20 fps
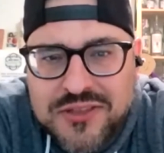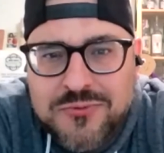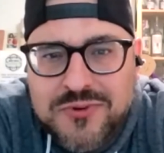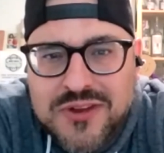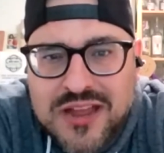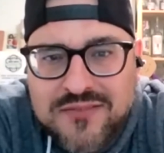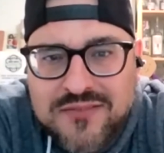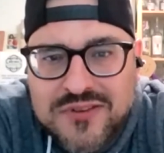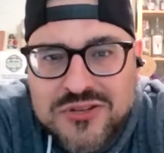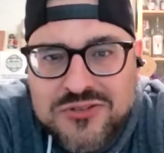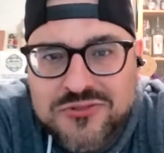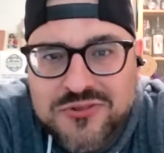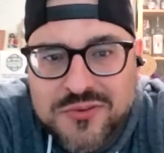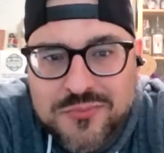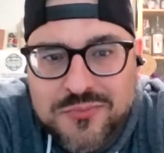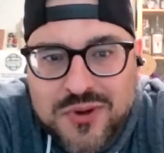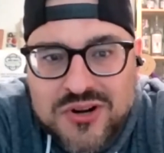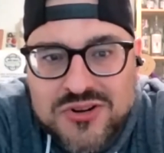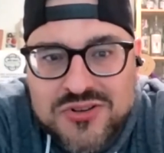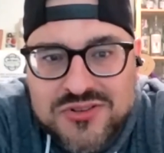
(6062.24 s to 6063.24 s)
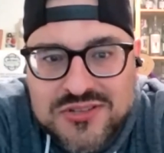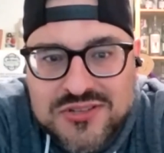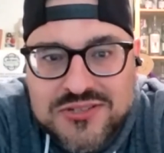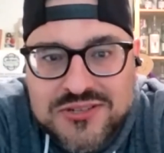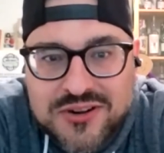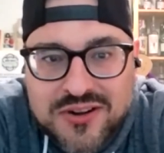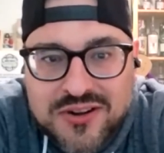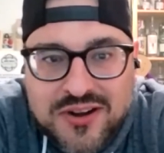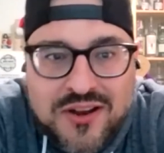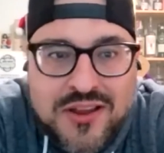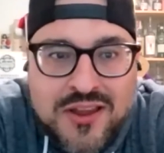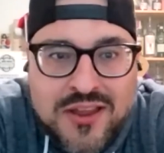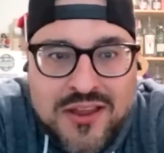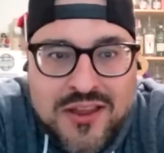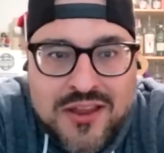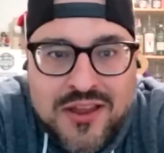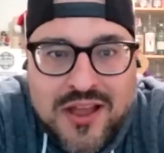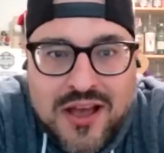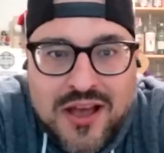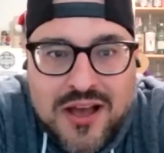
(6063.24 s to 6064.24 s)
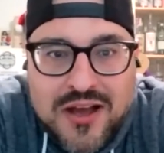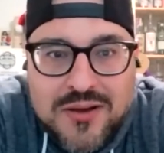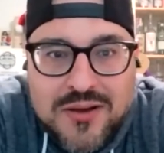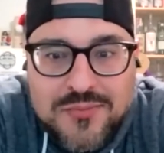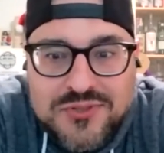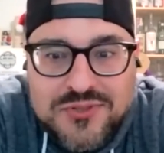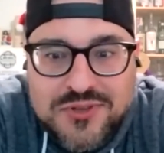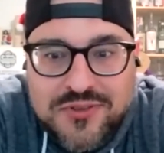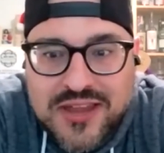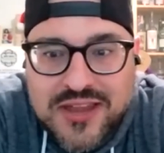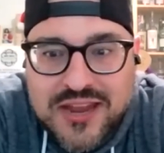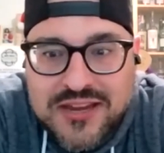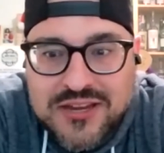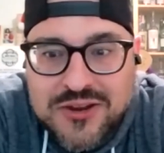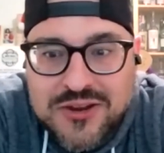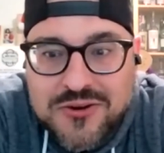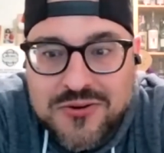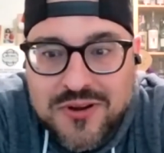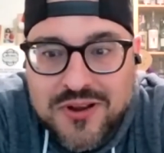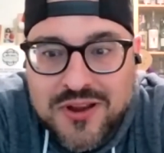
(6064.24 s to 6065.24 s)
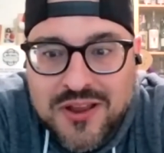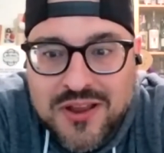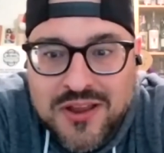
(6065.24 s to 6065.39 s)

I think we have Easter in March this year. Um, so thank you,